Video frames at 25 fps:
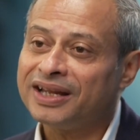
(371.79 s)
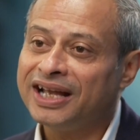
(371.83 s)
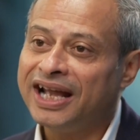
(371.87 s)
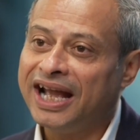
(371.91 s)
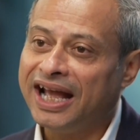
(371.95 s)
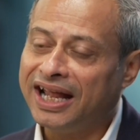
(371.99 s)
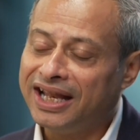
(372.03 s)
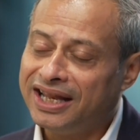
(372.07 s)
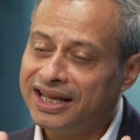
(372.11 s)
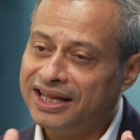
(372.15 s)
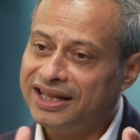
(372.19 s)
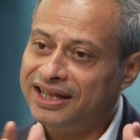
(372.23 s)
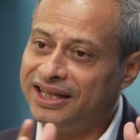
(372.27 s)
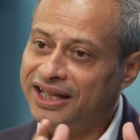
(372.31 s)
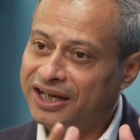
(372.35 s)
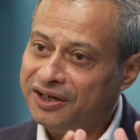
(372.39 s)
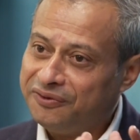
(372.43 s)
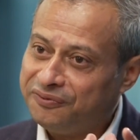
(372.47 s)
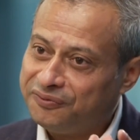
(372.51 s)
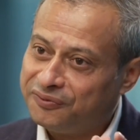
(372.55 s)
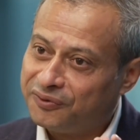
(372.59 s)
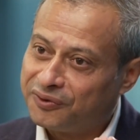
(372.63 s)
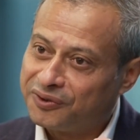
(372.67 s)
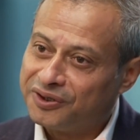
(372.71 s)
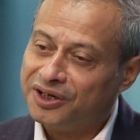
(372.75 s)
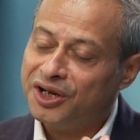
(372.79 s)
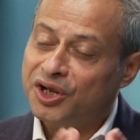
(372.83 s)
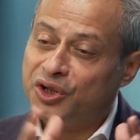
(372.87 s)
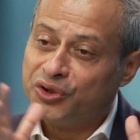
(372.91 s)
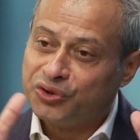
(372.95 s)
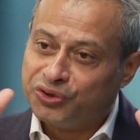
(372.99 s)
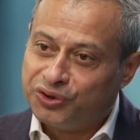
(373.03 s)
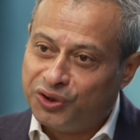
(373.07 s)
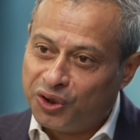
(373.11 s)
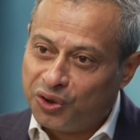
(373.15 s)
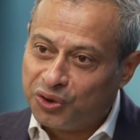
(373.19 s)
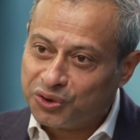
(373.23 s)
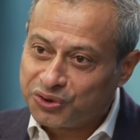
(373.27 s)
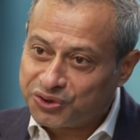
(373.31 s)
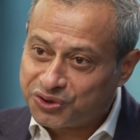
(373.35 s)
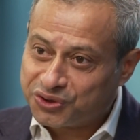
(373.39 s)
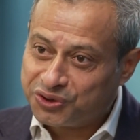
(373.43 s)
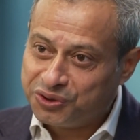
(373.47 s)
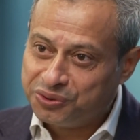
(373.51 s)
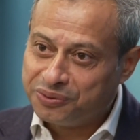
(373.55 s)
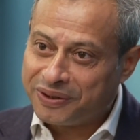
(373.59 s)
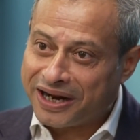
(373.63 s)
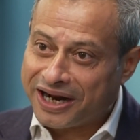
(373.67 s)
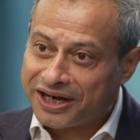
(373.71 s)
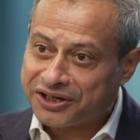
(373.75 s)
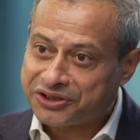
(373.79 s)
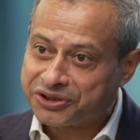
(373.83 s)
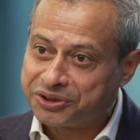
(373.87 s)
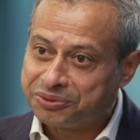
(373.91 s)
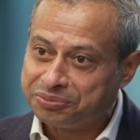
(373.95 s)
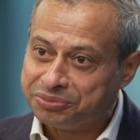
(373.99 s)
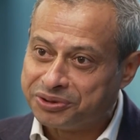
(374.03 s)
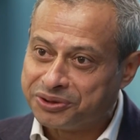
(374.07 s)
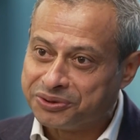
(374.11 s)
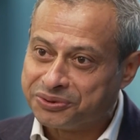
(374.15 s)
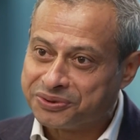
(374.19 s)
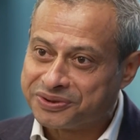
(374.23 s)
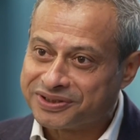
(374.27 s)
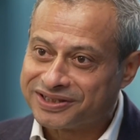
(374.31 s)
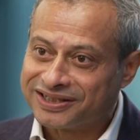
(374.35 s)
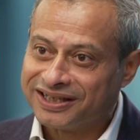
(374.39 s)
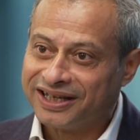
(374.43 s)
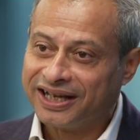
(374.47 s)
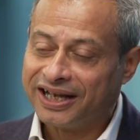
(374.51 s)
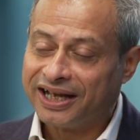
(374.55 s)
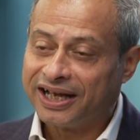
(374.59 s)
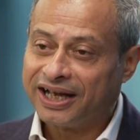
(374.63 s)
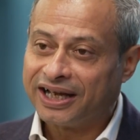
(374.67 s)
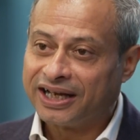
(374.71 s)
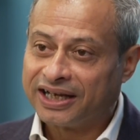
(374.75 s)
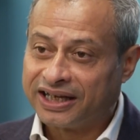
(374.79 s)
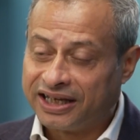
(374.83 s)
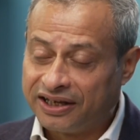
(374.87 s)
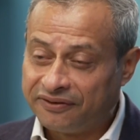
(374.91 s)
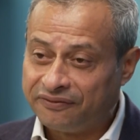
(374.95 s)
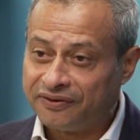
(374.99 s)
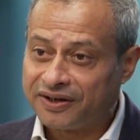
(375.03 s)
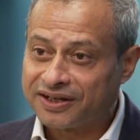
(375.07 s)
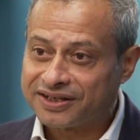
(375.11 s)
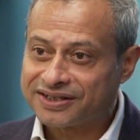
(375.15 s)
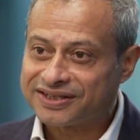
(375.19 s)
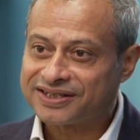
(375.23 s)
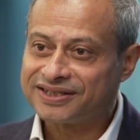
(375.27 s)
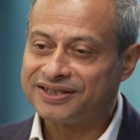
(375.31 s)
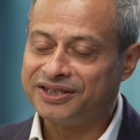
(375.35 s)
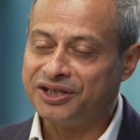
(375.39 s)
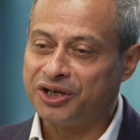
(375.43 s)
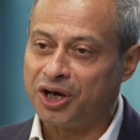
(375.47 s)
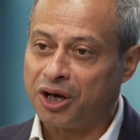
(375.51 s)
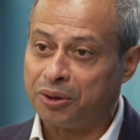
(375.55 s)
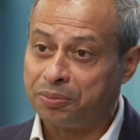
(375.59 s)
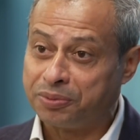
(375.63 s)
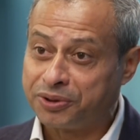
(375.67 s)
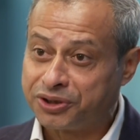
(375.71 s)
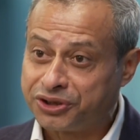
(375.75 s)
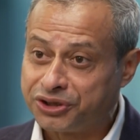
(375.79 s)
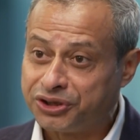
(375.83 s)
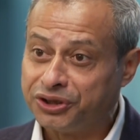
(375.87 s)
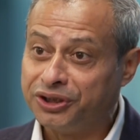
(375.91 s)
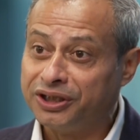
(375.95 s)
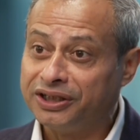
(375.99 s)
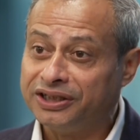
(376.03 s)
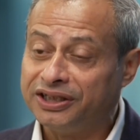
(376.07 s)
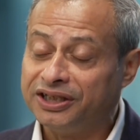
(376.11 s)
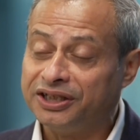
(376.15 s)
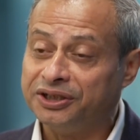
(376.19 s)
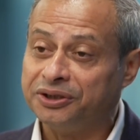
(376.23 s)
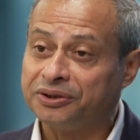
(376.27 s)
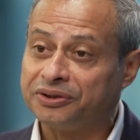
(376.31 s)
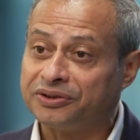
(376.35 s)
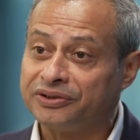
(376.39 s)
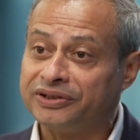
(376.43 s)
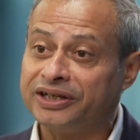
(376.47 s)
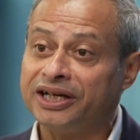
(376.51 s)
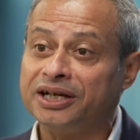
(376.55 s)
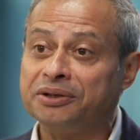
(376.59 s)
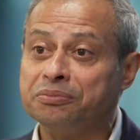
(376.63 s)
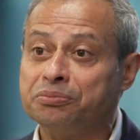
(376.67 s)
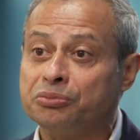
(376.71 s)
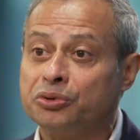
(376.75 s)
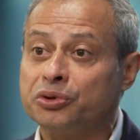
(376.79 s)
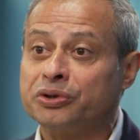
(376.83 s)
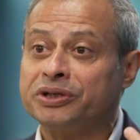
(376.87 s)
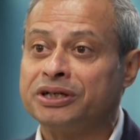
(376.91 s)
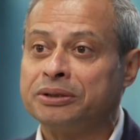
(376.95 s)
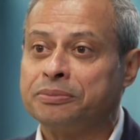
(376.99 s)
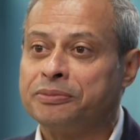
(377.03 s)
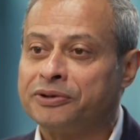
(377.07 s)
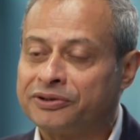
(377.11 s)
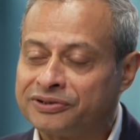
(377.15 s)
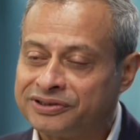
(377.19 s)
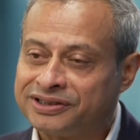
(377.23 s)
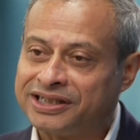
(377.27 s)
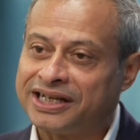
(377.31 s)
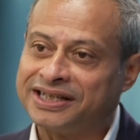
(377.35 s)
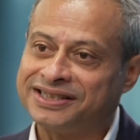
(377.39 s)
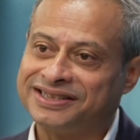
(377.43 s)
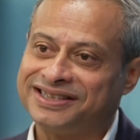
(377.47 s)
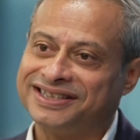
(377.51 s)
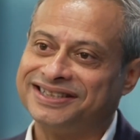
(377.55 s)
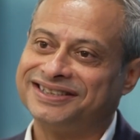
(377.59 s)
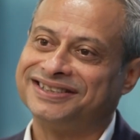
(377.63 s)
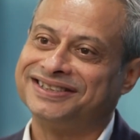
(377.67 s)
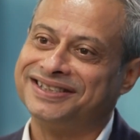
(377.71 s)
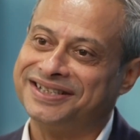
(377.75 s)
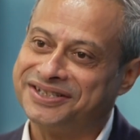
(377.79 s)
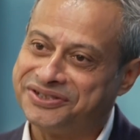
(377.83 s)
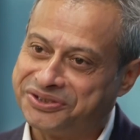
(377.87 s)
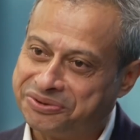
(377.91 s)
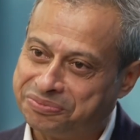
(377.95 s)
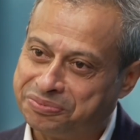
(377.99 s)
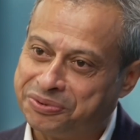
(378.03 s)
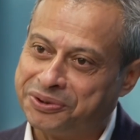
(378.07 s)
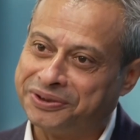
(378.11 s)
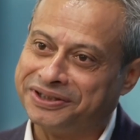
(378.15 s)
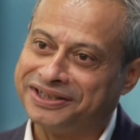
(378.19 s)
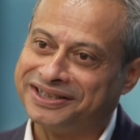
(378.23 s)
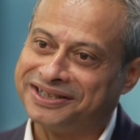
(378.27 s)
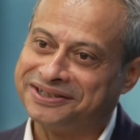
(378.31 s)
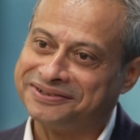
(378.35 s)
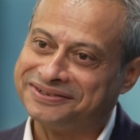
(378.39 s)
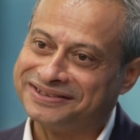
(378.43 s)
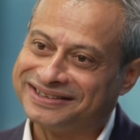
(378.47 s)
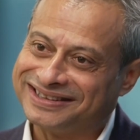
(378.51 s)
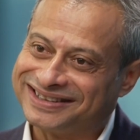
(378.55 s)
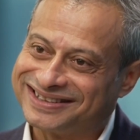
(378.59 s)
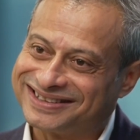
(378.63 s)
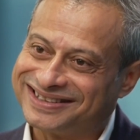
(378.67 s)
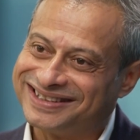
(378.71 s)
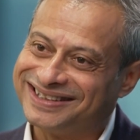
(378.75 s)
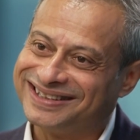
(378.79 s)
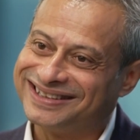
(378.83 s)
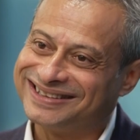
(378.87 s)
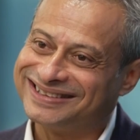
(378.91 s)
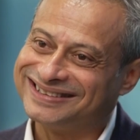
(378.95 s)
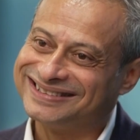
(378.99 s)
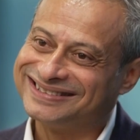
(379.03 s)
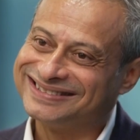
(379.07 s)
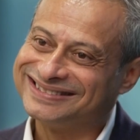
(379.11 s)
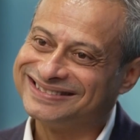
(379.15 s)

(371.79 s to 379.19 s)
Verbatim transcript: And therefore, those two attributes give us the opportunity to create more democratization, as you pointed out at the start.